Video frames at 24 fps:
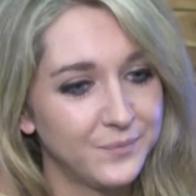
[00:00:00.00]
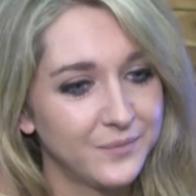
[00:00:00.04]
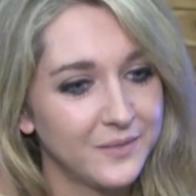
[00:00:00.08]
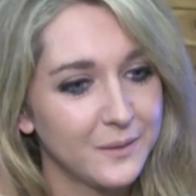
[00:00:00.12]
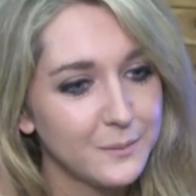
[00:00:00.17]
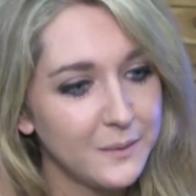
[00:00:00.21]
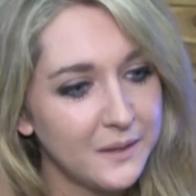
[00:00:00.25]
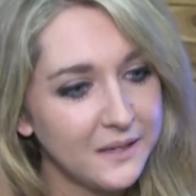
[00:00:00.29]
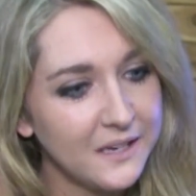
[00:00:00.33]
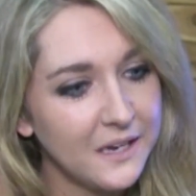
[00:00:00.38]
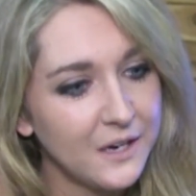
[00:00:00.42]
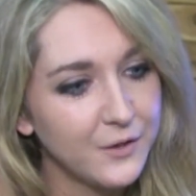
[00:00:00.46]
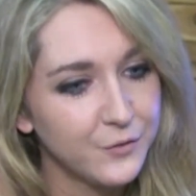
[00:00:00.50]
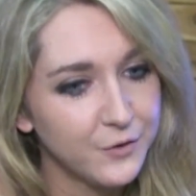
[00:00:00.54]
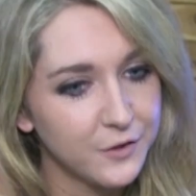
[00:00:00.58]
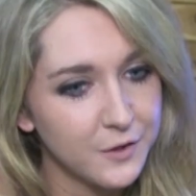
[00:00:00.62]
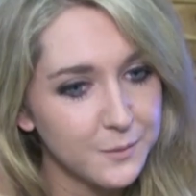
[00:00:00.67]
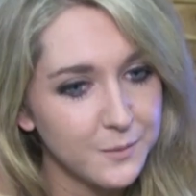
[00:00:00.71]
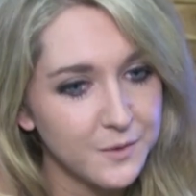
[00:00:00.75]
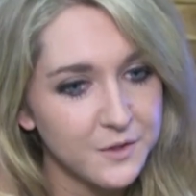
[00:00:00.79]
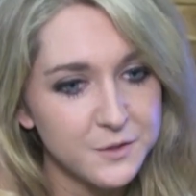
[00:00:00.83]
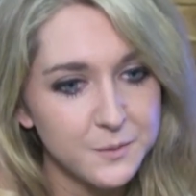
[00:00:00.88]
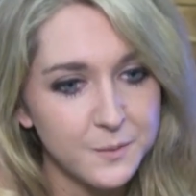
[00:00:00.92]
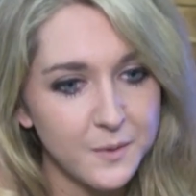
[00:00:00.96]
but yeah, for the
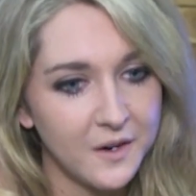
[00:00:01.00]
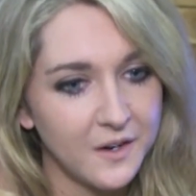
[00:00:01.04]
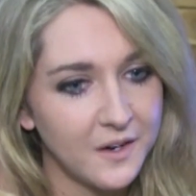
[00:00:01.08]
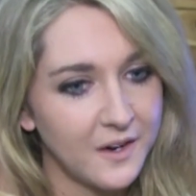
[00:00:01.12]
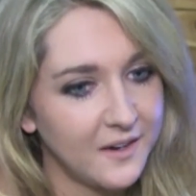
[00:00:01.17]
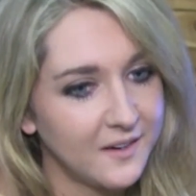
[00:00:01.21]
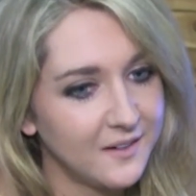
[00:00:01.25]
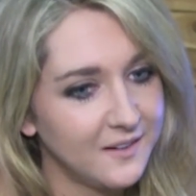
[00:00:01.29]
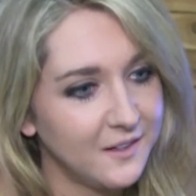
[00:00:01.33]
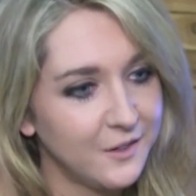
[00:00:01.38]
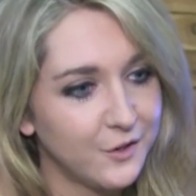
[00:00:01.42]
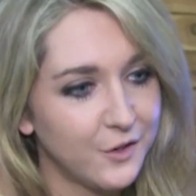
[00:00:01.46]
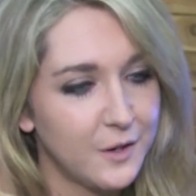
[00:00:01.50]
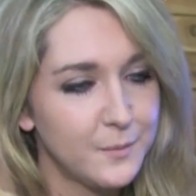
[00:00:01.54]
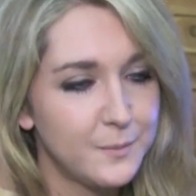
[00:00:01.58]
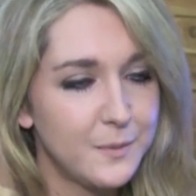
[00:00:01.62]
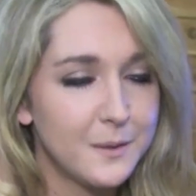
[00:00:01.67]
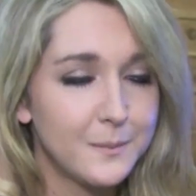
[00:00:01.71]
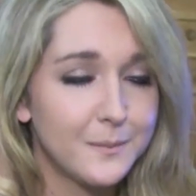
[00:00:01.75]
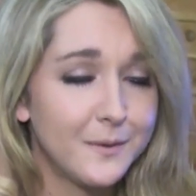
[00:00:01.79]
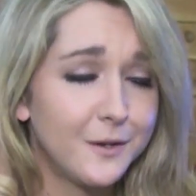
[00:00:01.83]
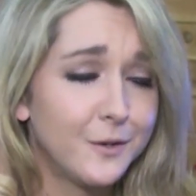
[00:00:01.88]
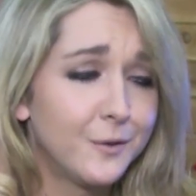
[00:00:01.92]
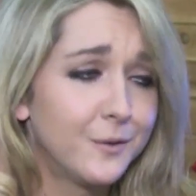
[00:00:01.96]
most part, I
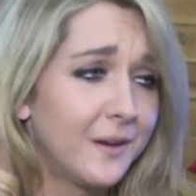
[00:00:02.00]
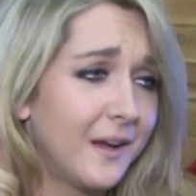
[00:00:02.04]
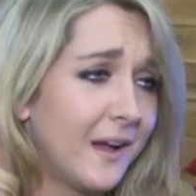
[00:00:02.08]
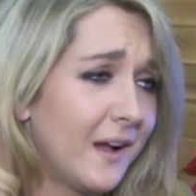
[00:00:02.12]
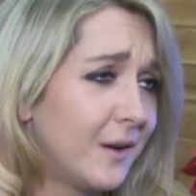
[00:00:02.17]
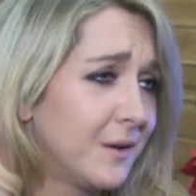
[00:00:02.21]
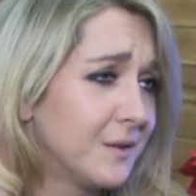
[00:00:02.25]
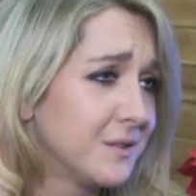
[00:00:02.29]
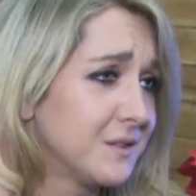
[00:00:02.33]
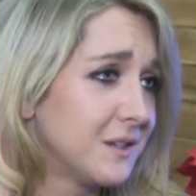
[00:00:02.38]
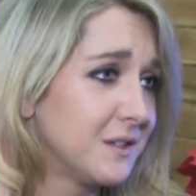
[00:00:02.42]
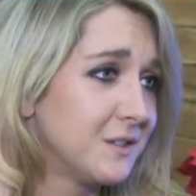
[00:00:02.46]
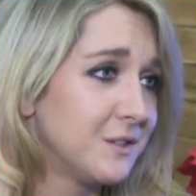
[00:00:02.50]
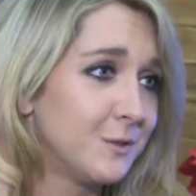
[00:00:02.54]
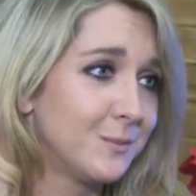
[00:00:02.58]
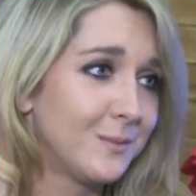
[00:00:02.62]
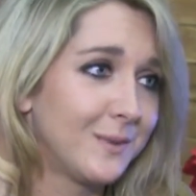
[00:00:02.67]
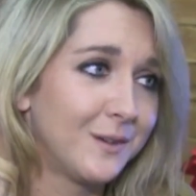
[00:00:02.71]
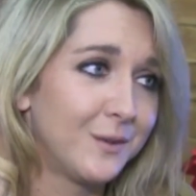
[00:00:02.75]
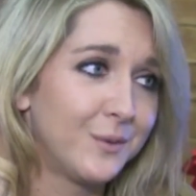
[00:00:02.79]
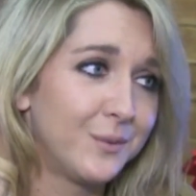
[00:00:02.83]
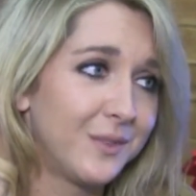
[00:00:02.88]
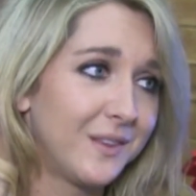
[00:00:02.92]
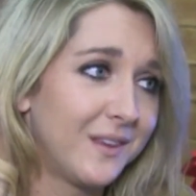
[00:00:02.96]
pick my own cows, I do
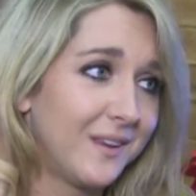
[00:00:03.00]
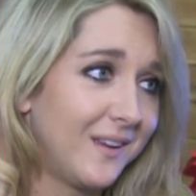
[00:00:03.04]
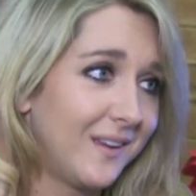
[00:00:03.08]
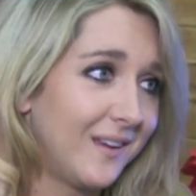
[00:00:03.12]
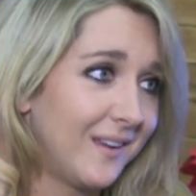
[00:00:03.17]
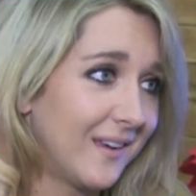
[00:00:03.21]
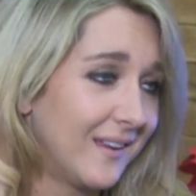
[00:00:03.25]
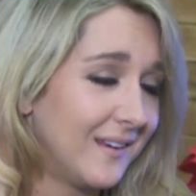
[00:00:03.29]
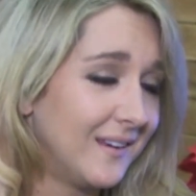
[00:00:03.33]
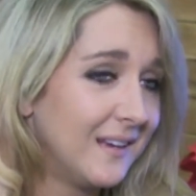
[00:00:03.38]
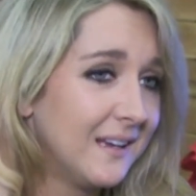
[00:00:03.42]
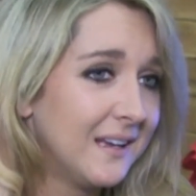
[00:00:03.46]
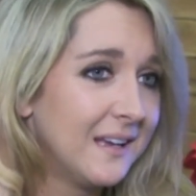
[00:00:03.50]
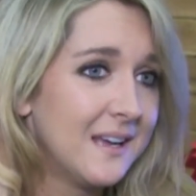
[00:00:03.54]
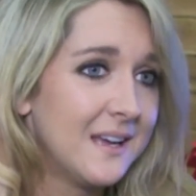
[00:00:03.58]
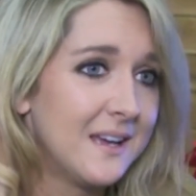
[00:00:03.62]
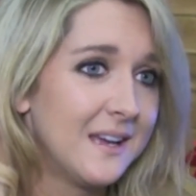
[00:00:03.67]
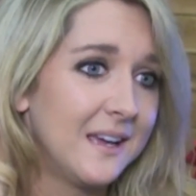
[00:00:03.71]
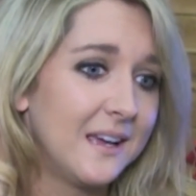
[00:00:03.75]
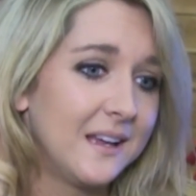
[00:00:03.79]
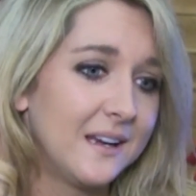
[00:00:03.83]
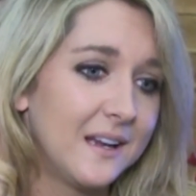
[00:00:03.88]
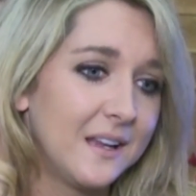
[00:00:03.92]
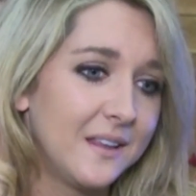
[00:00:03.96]
my own thing,
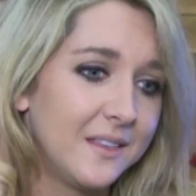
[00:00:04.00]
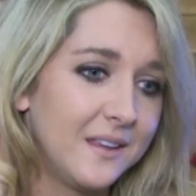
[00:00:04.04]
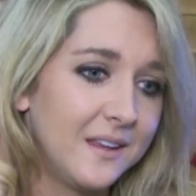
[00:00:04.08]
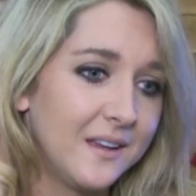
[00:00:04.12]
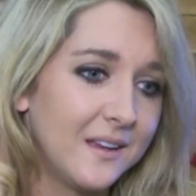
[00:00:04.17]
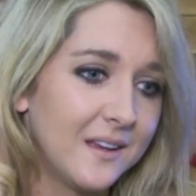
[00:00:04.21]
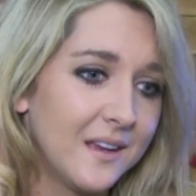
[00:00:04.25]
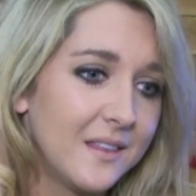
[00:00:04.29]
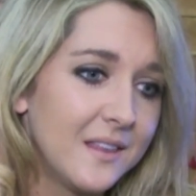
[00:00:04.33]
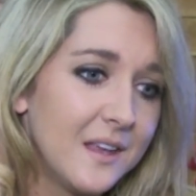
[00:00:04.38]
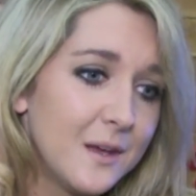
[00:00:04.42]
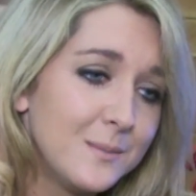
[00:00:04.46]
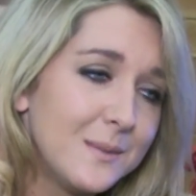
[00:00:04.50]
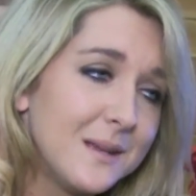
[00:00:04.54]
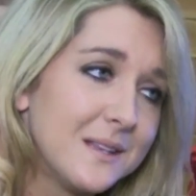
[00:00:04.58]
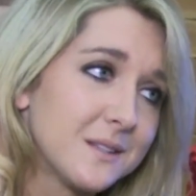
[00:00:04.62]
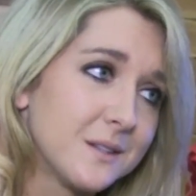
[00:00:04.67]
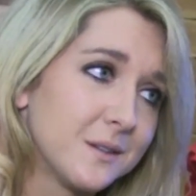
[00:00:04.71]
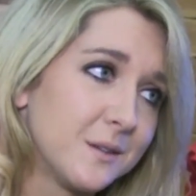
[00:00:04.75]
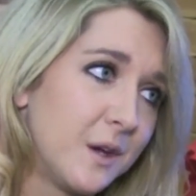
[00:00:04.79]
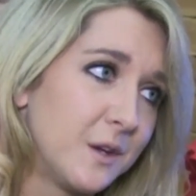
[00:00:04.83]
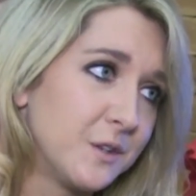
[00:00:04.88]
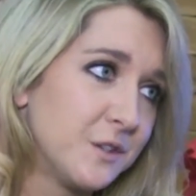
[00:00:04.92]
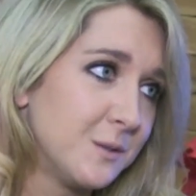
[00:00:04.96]
and I think, and that means a
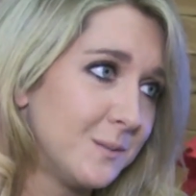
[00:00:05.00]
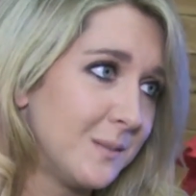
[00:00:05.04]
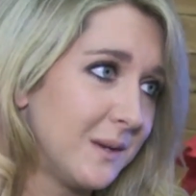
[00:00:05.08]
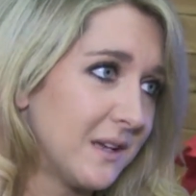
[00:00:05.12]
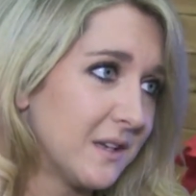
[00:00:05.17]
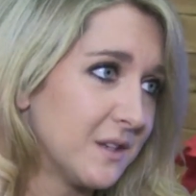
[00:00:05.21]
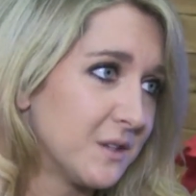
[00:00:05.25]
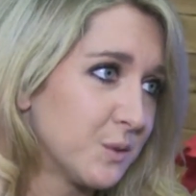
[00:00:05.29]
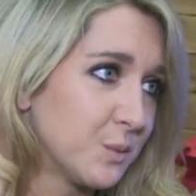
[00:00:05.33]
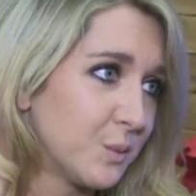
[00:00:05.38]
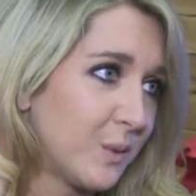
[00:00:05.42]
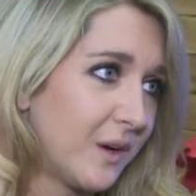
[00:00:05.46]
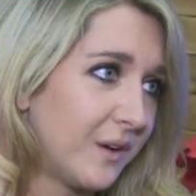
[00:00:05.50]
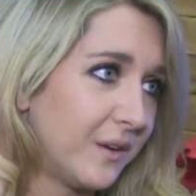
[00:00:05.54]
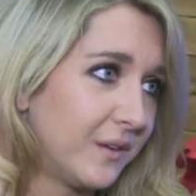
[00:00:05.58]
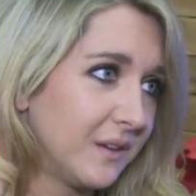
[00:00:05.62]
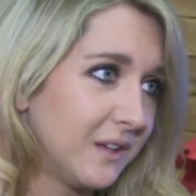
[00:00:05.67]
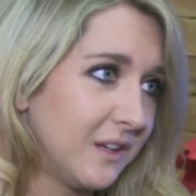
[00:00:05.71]
lot to me as well.